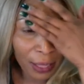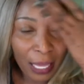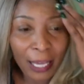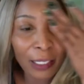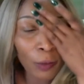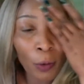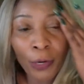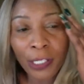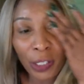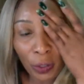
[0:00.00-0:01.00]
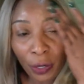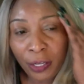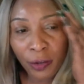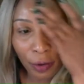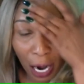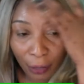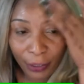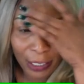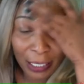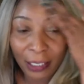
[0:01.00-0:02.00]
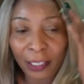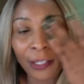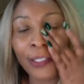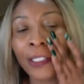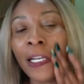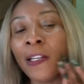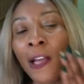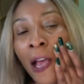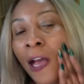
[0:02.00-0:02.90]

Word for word: That is what we're showing you how to get clear skin